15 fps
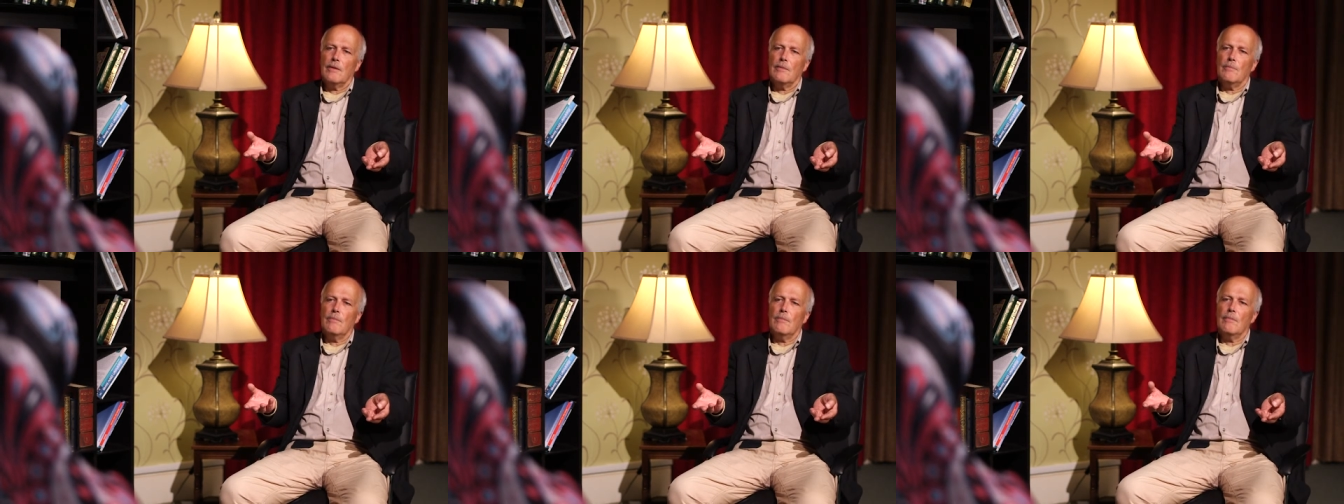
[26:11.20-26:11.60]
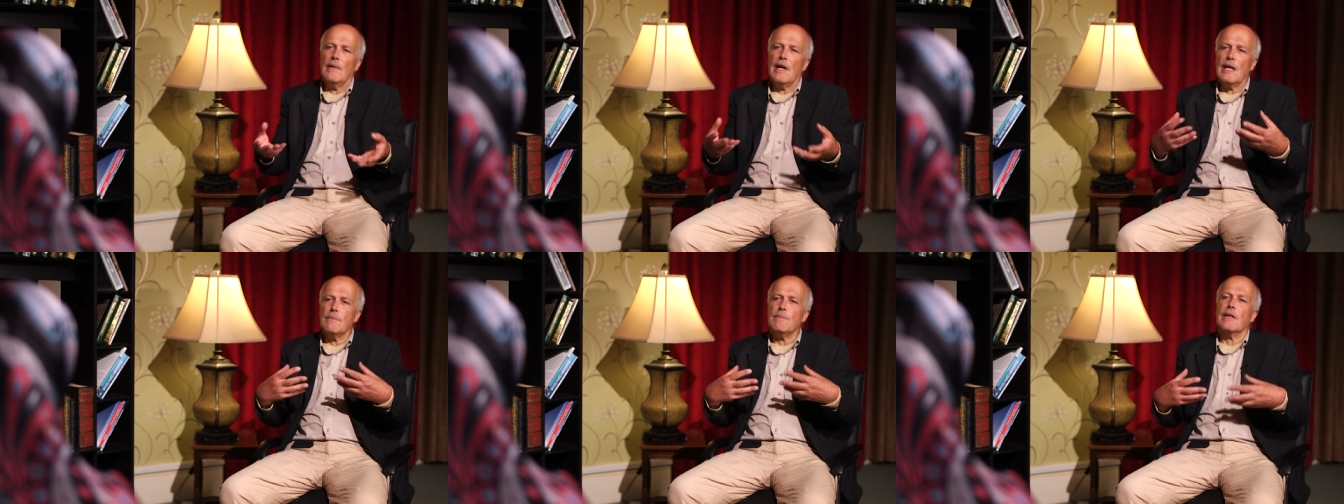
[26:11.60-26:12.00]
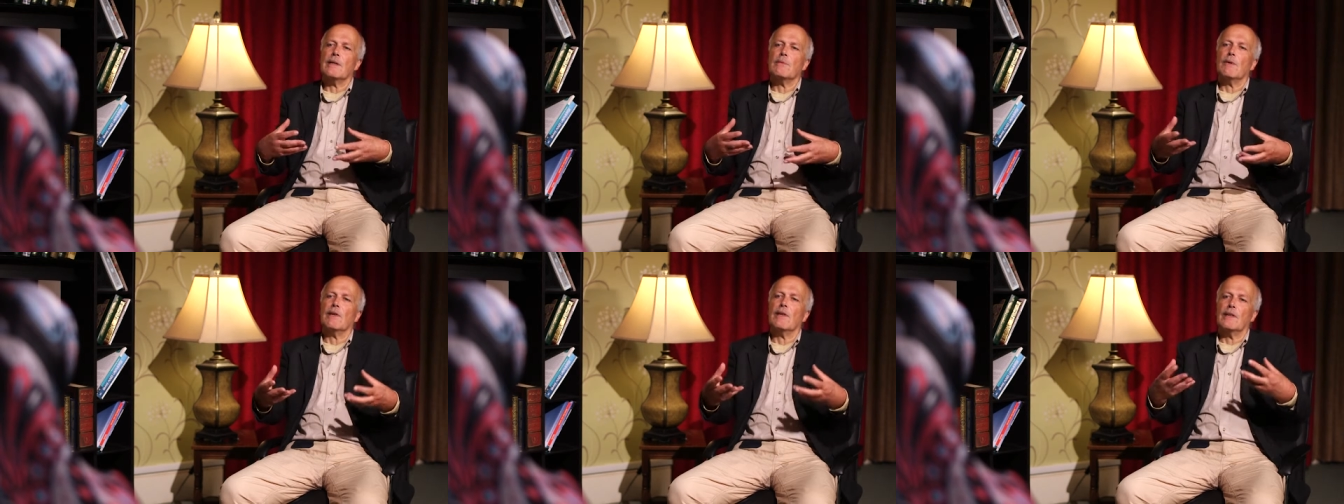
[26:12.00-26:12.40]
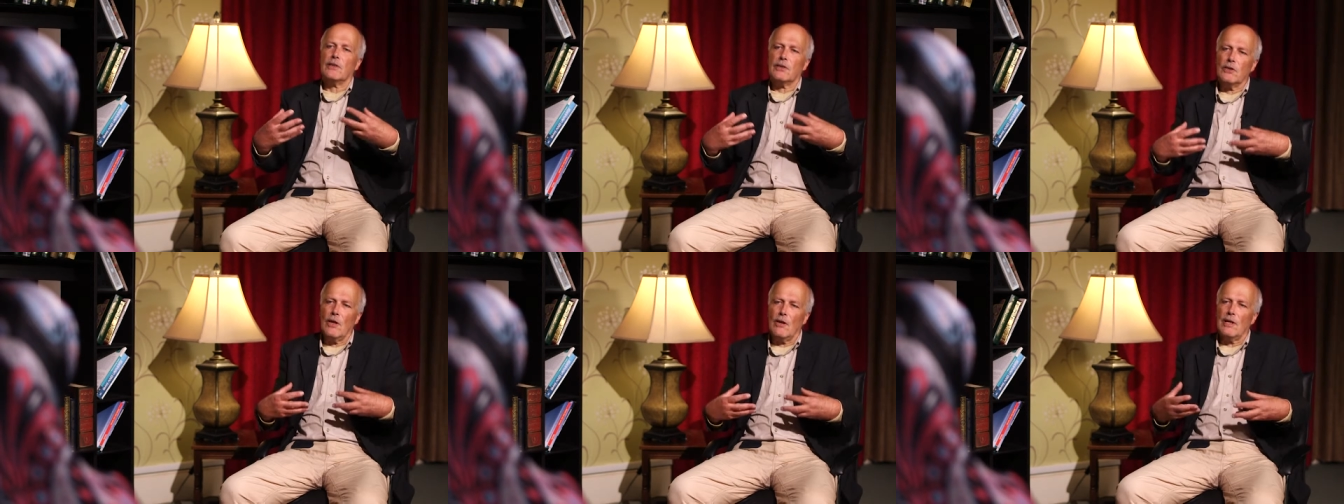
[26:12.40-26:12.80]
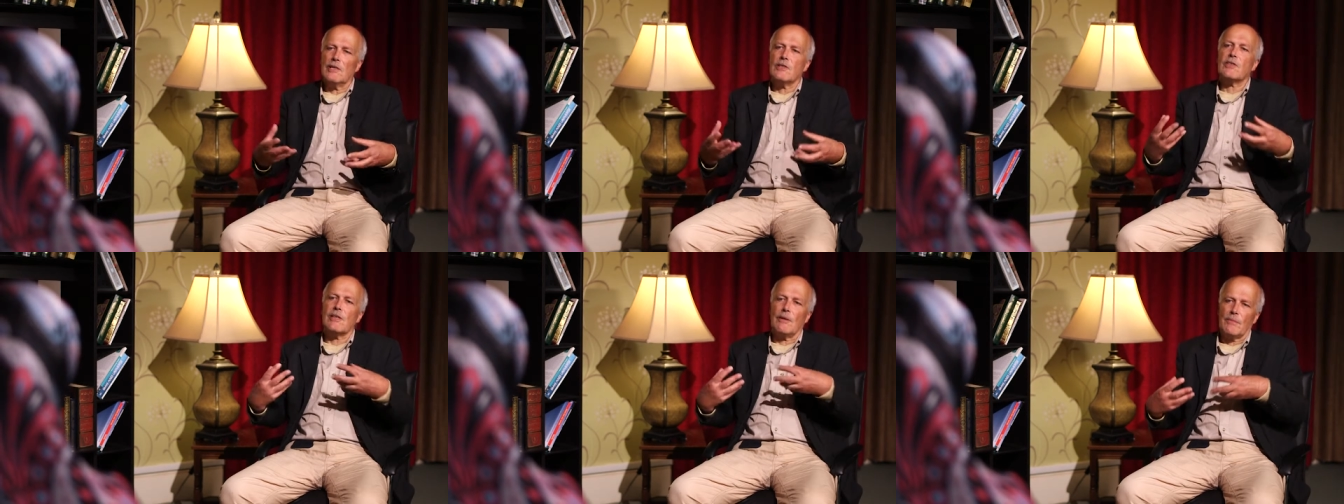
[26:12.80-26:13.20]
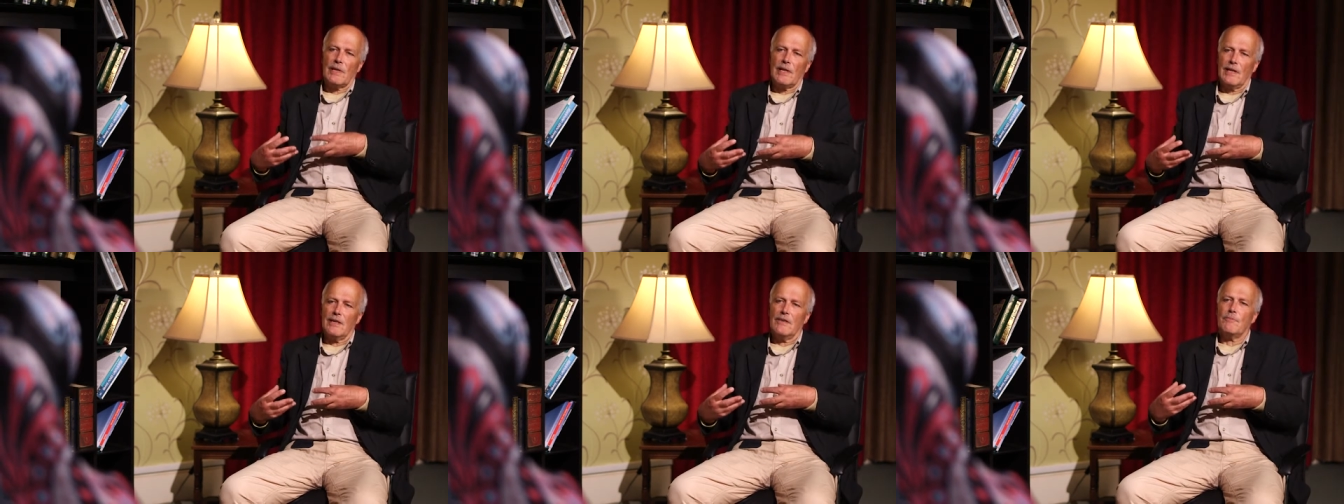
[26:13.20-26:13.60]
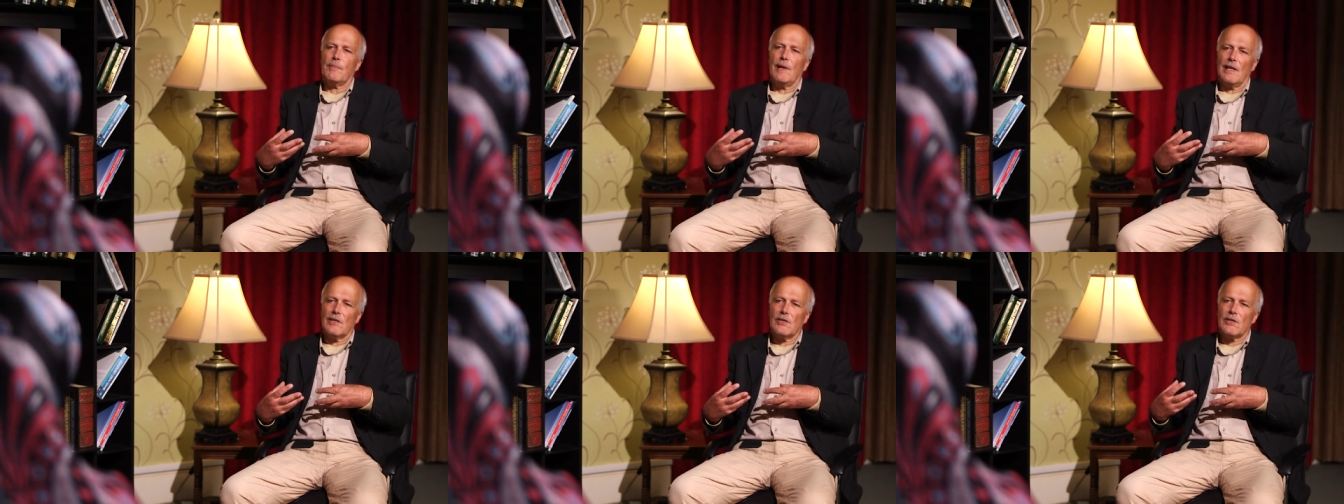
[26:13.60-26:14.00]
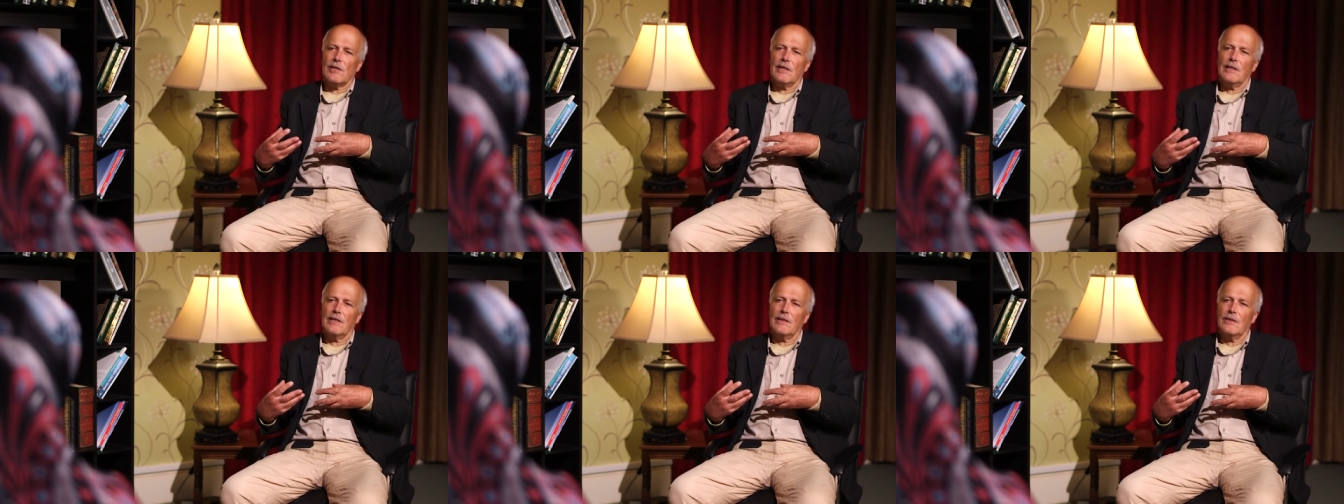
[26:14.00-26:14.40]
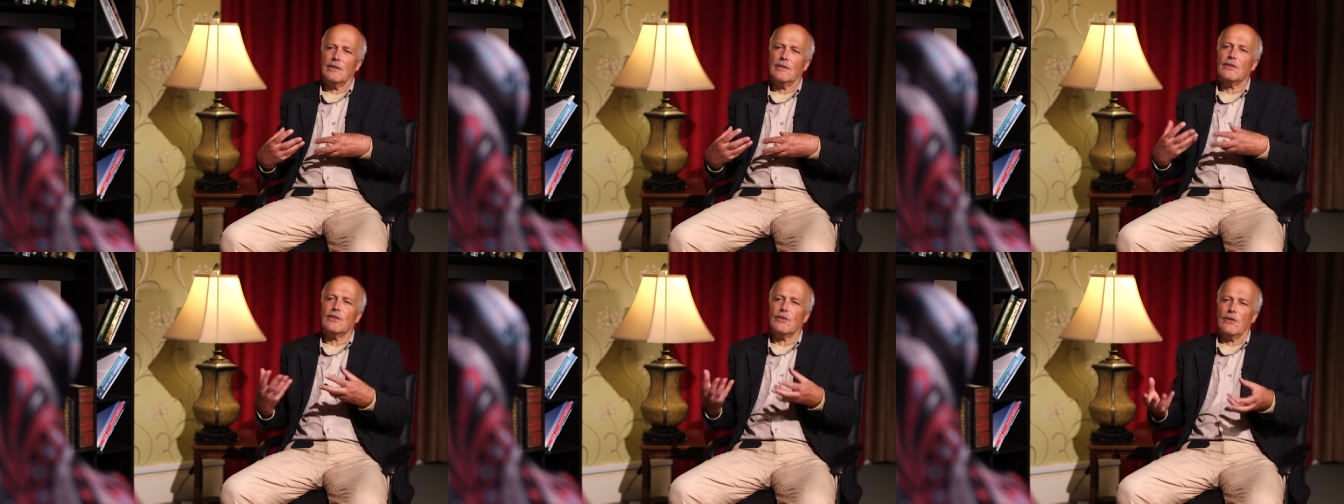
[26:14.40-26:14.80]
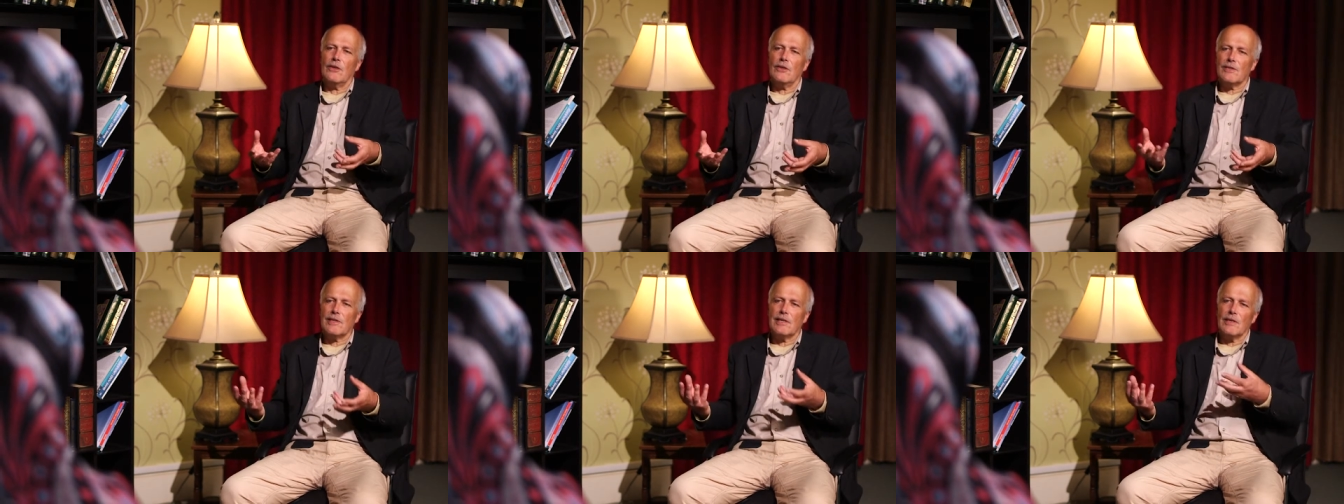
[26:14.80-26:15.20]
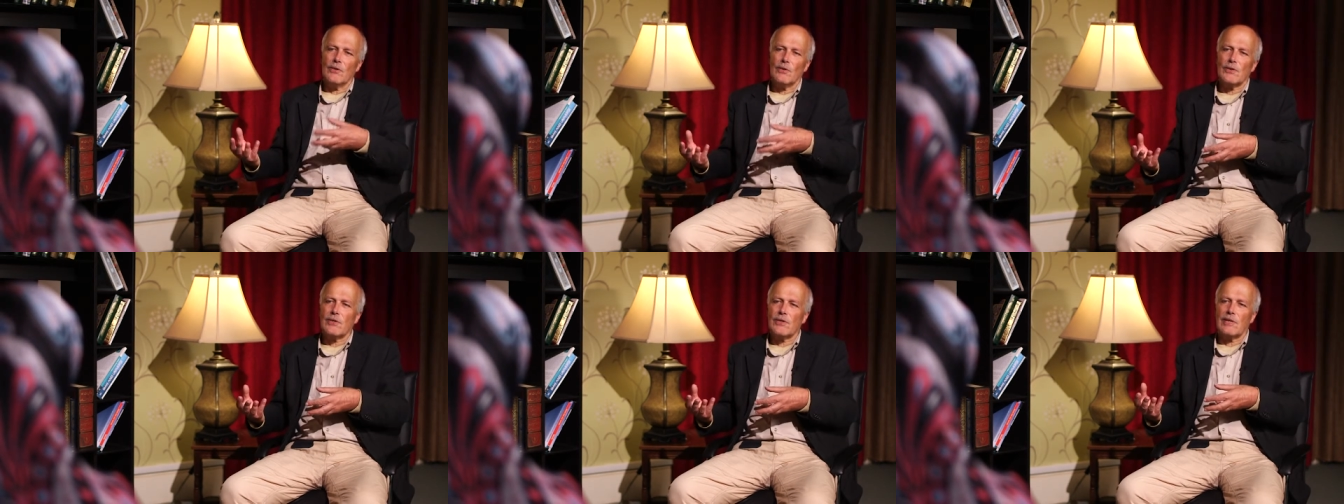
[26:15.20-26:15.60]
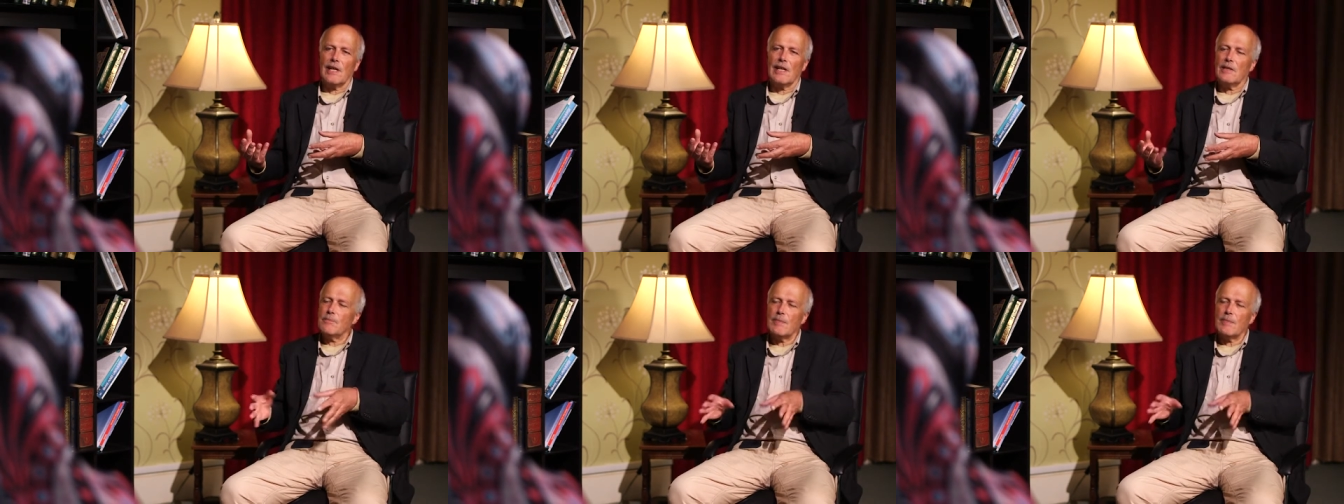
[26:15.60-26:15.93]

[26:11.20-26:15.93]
maybe it will acknowledge some kind of Palestinian authority or state,